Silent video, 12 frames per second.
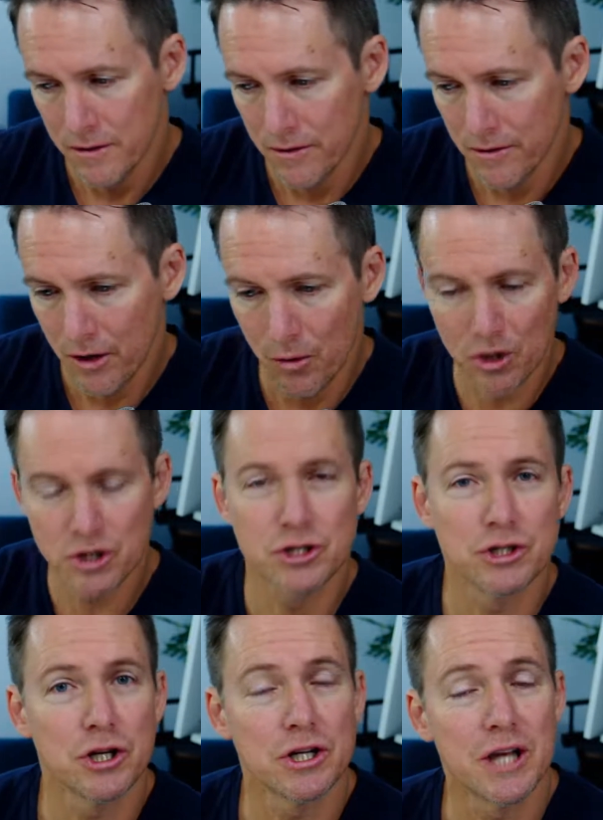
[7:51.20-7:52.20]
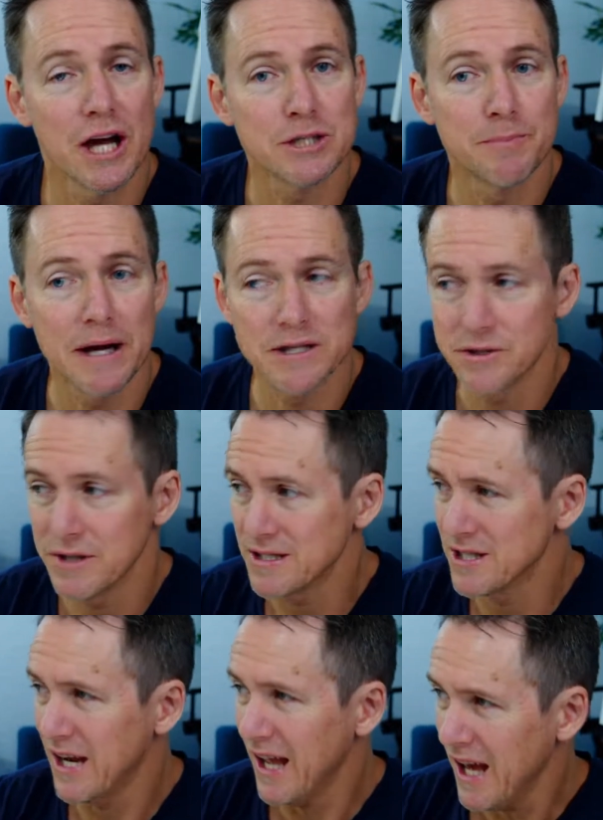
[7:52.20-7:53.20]
wanted to sort of touch base on that
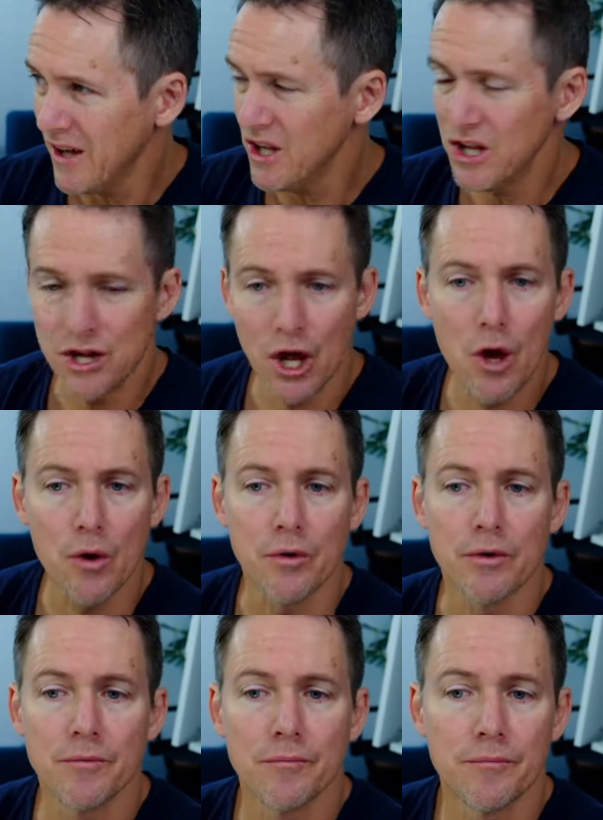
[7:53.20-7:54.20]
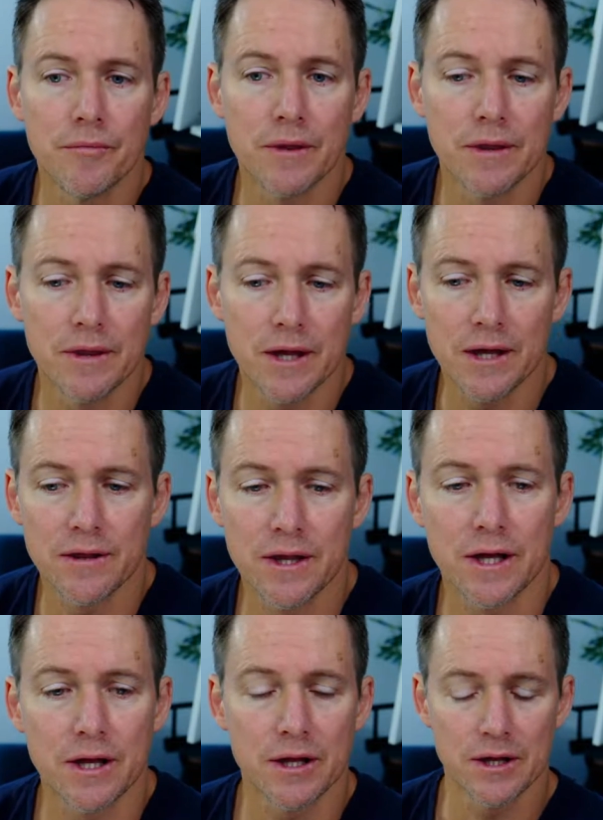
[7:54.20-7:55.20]
today. How do you know that
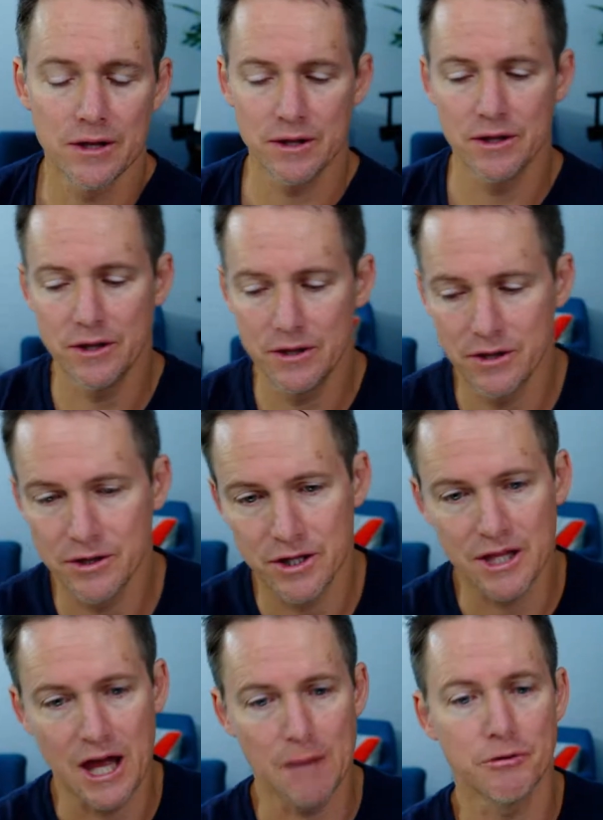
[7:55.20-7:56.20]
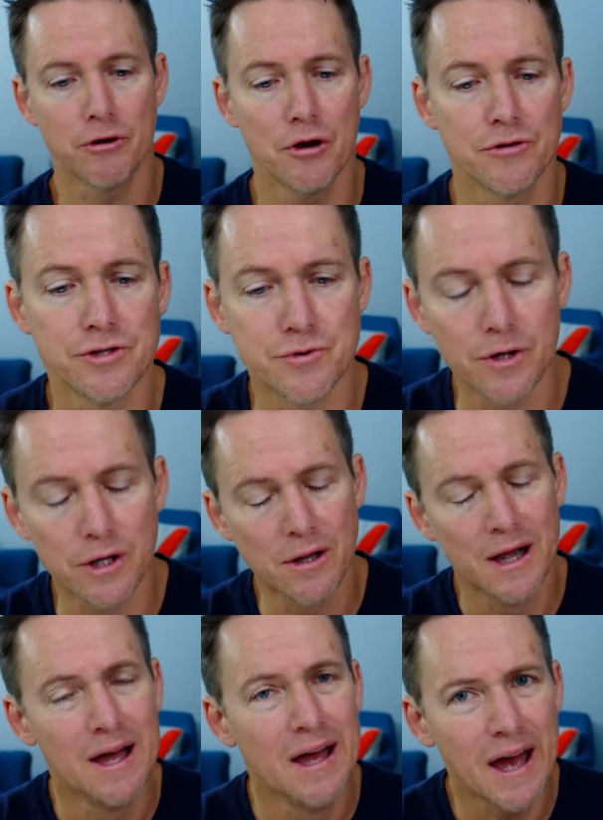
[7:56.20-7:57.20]
the capital growth is real
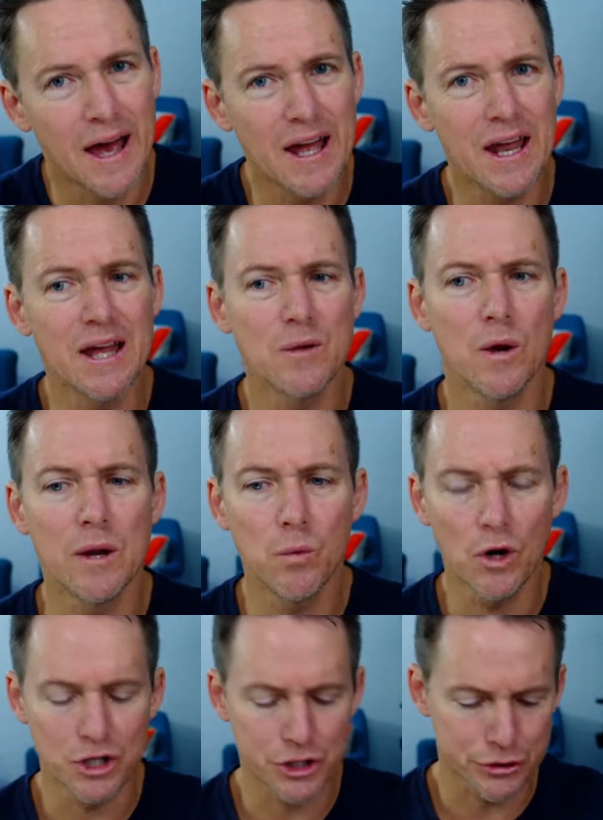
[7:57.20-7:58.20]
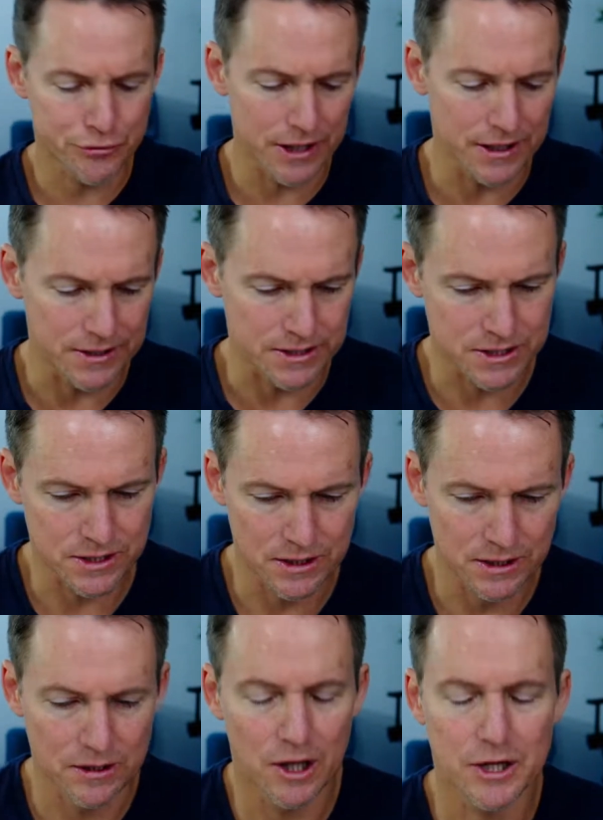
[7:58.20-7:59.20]
and what triggers
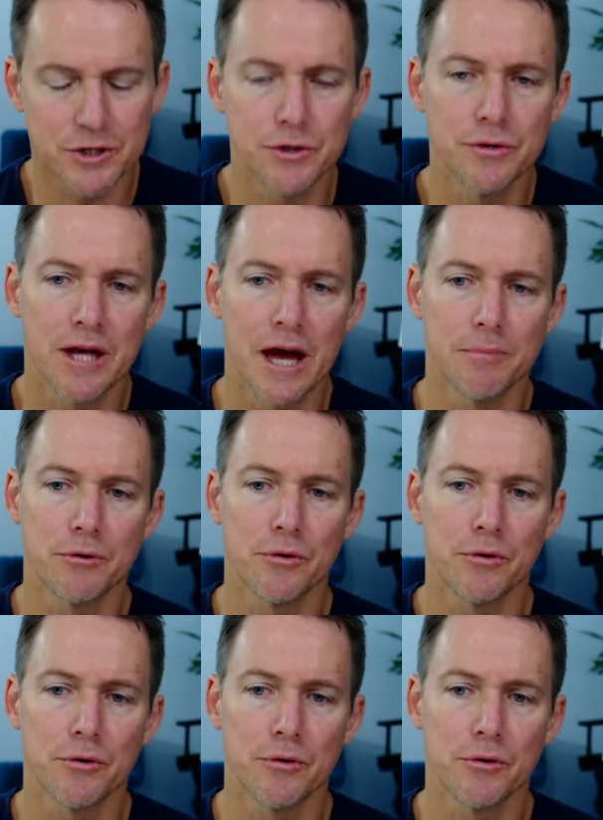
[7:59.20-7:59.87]
like true capital